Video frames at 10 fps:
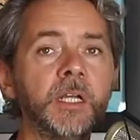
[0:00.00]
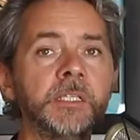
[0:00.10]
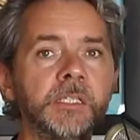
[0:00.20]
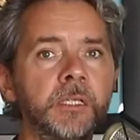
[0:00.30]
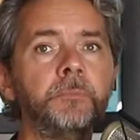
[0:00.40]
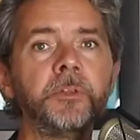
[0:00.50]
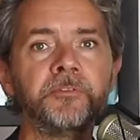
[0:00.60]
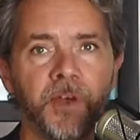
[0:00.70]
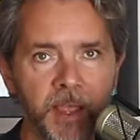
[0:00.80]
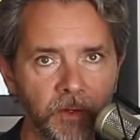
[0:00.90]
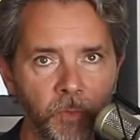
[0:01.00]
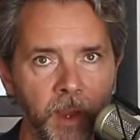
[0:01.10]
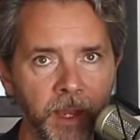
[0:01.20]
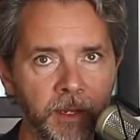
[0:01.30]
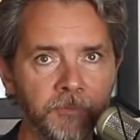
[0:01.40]
A simplified
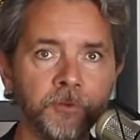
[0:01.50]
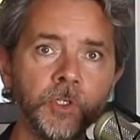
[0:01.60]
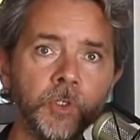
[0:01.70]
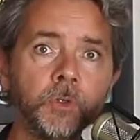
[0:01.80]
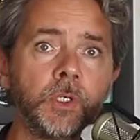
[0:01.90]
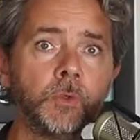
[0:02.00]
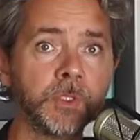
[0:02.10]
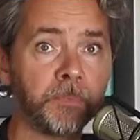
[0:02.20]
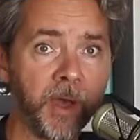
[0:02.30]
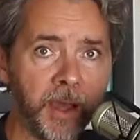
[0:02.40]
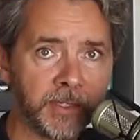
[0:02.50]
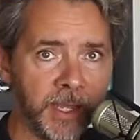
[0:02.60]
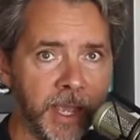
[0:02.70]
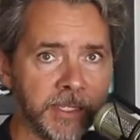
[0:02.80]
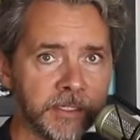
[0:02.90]
way for you to use a
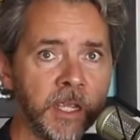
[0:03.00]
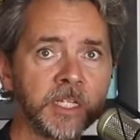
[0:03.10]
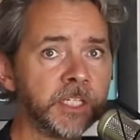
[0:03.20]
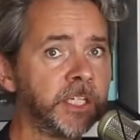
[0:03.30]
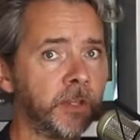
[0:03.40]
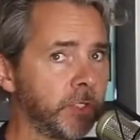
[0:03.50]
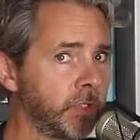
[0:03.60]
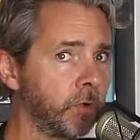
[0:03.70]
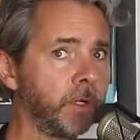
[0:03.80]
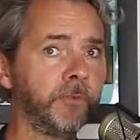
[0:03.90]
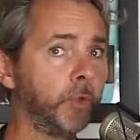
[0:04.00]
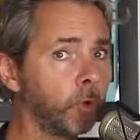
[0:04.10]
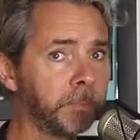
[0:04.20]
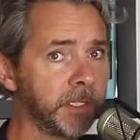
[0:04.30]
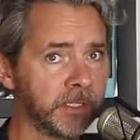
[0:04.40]
podcast to tell the story of
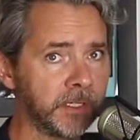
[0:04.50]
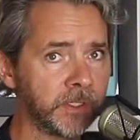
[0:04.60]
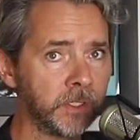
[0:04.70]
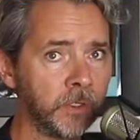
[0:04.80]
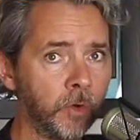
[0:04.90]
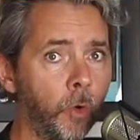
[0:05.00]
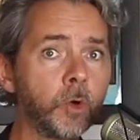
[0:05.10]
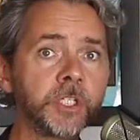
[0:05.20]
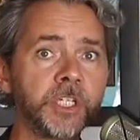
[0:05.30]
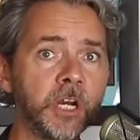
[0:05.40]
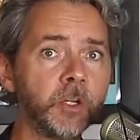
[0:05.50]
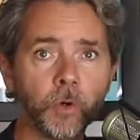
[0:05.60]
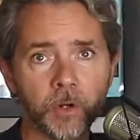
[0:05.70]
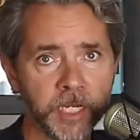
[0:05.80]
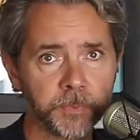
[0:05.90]
your business or share
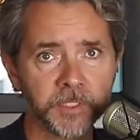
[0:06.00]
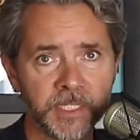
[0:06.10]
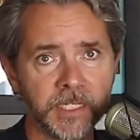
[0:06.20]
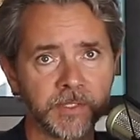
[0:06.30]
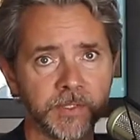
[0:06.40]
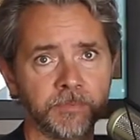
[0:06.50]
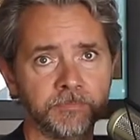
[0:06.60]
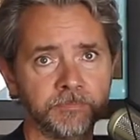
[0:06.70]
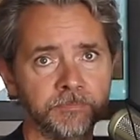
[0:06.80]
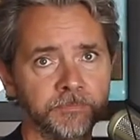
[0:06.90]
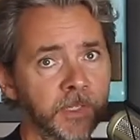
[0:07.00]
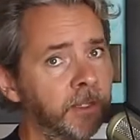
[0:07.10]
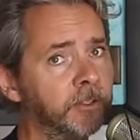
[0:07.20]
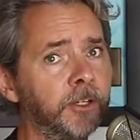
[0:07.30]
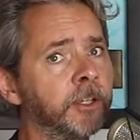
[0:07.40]
your expertise.
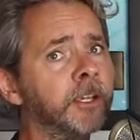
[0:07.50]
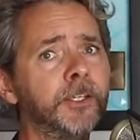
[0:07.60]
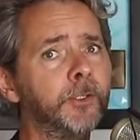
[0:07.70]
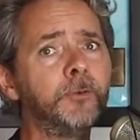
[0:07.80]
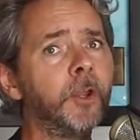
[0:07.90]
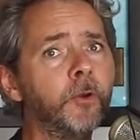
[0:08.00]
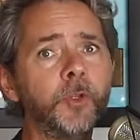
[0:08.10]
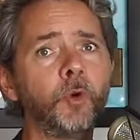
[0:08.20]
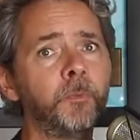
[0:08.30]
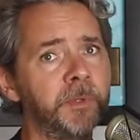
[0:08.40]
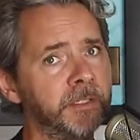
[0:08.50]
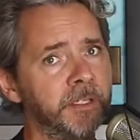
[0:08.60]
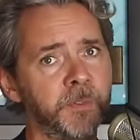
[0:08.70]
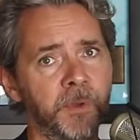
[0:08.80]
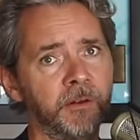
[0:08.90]
Look, you know your
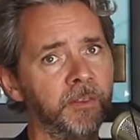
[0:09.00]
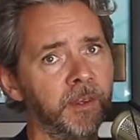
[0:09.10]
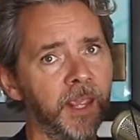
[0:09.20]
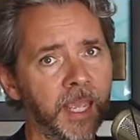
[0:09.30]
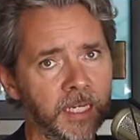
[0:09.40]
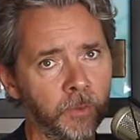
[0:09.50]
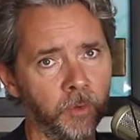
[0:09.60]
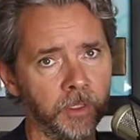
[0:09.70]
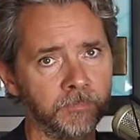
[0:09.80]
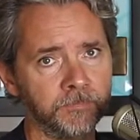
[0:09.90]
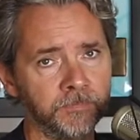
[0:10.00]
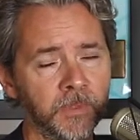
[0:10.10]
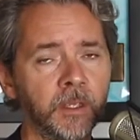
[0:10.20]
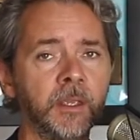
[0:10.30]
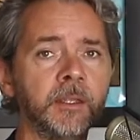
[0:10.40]
business better than anyone.
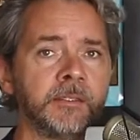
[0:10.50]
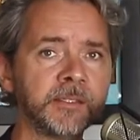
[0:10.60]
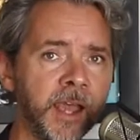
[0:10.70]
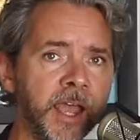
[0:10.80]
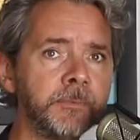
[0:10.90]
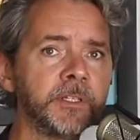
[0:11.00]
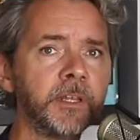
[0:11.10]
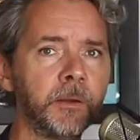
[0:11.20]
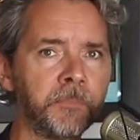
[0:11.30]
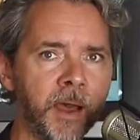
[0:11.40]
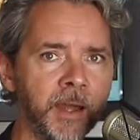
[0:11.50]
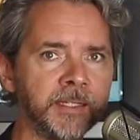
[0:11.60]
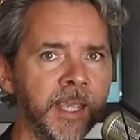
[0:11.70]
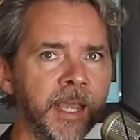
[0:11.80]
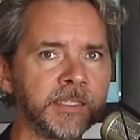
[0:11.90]
It's time to let a
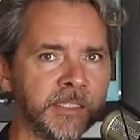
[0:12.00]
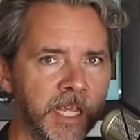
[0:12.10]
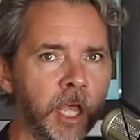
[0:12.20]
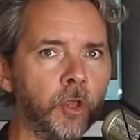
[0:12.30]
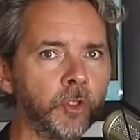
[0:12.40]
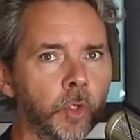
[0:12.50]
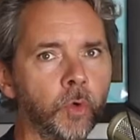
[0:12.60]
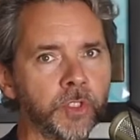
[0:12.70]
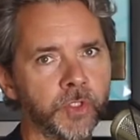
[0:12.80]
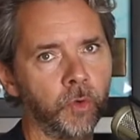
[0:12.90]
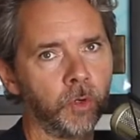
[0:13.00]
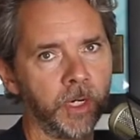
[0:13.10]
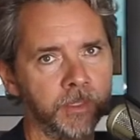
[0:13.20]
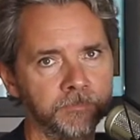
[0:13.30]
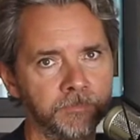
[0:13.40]
podcast tell your
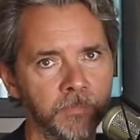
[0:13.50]
story.